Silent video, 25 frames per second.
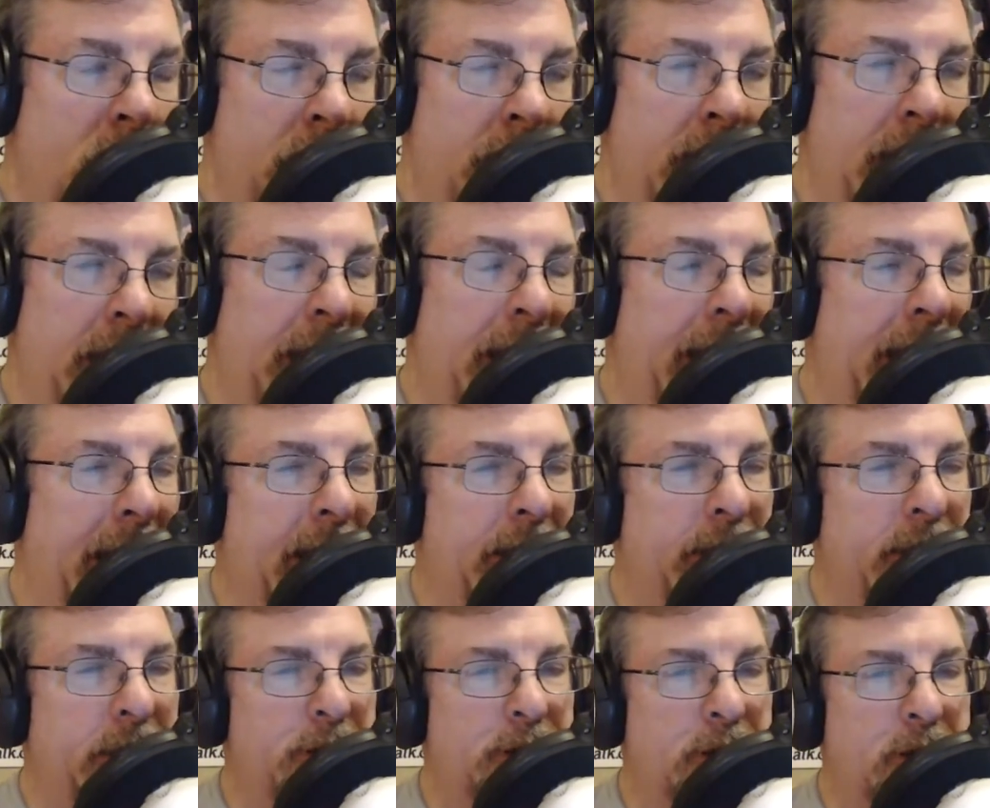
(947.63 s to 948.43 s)
of
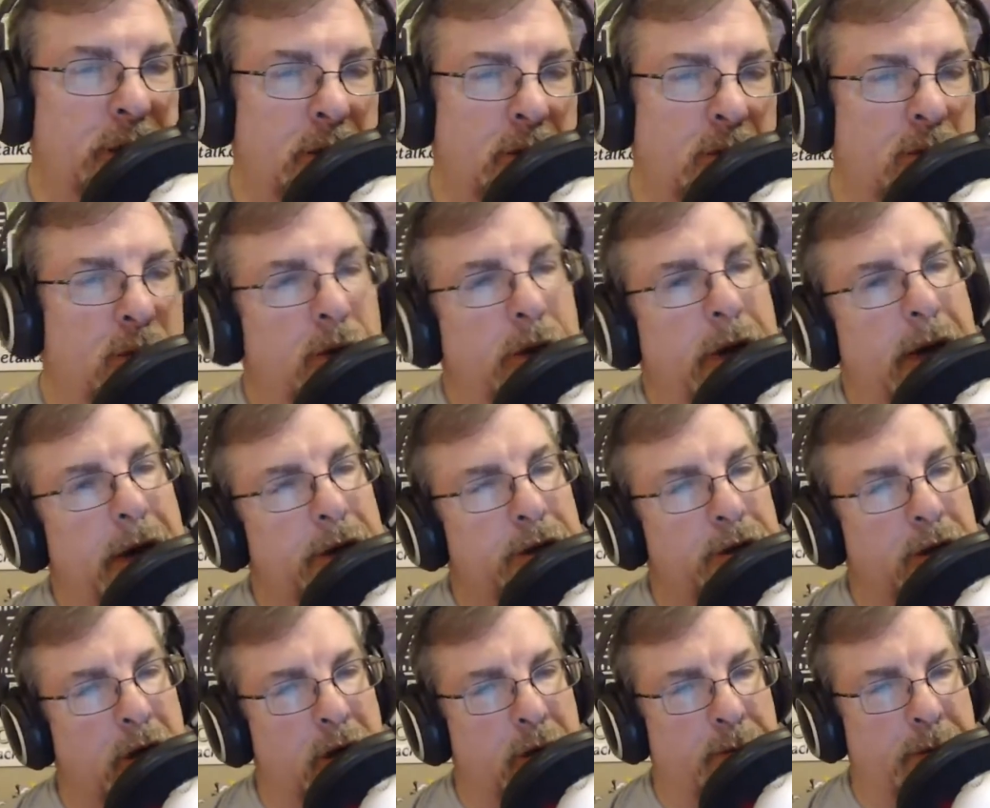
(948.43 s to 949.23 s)
handy too. We'll kind
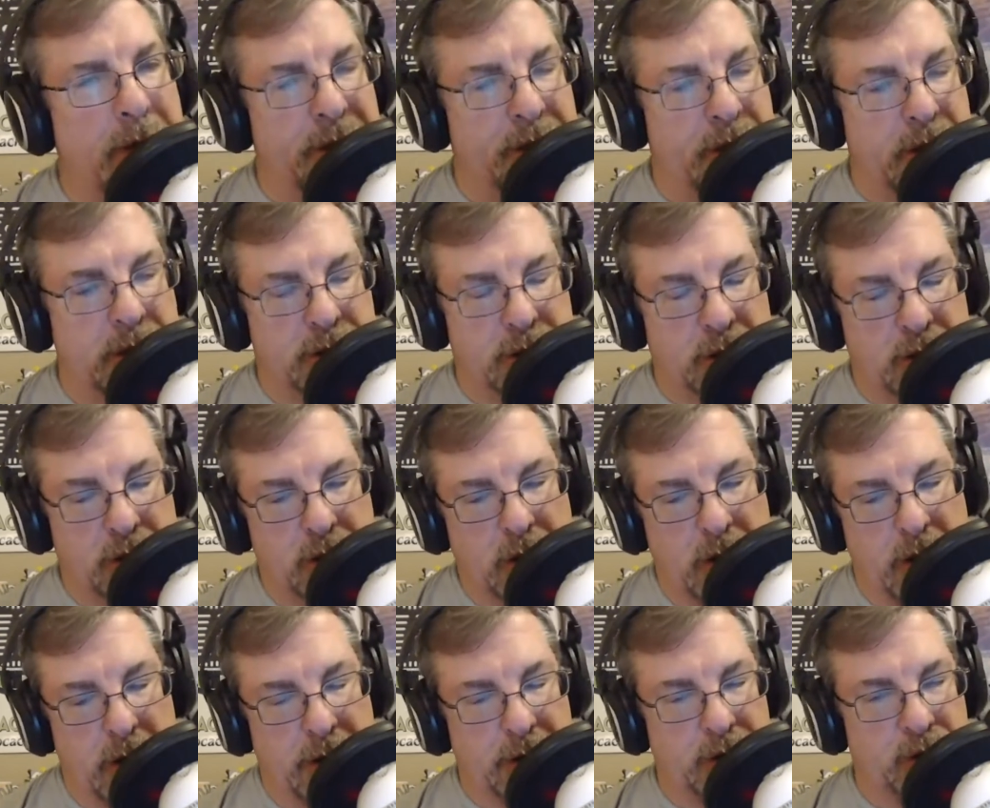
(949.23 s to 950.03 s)
of talk about this
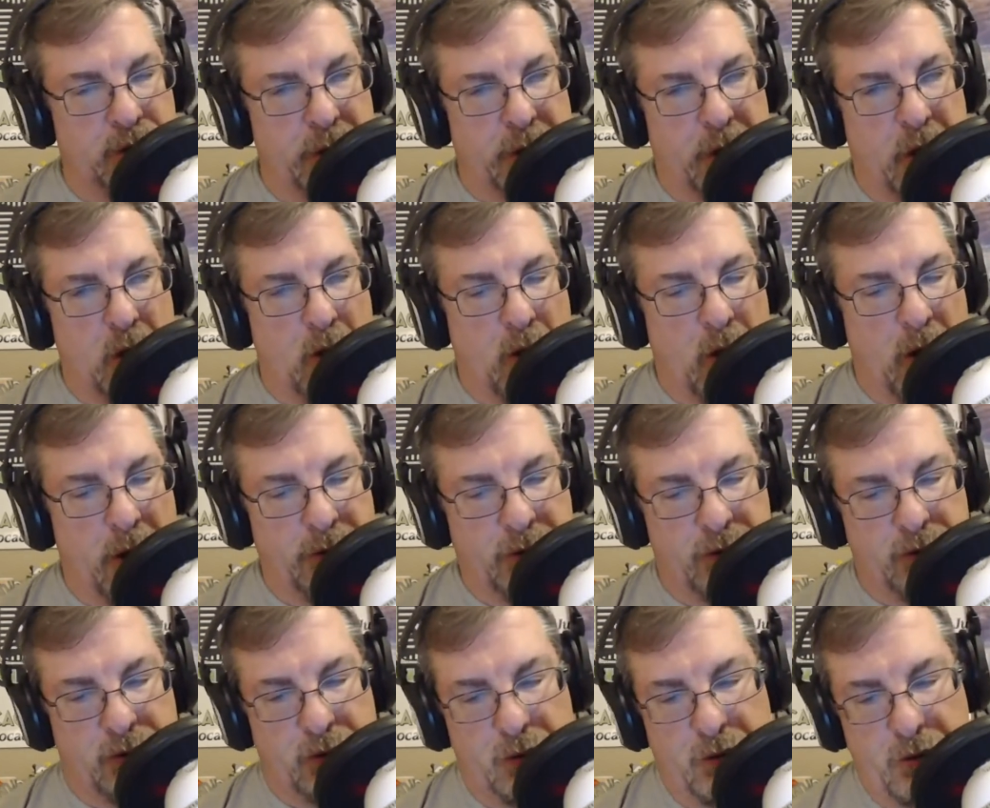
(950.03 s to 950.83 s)
as we go
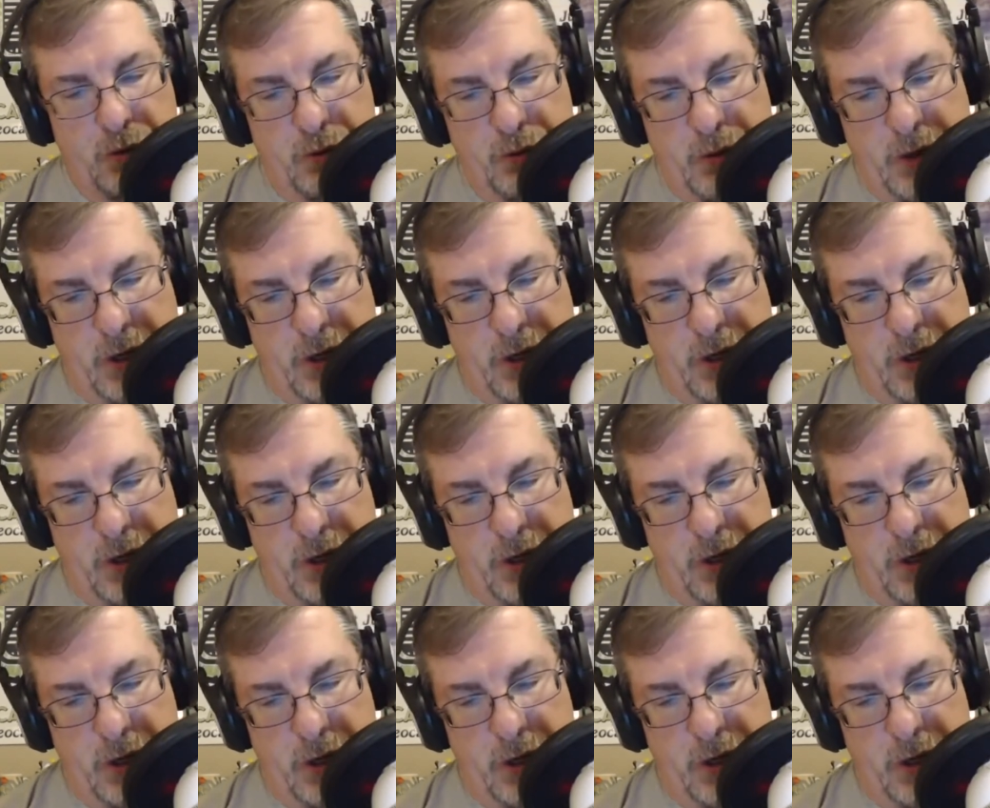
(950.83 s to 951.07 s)
on through.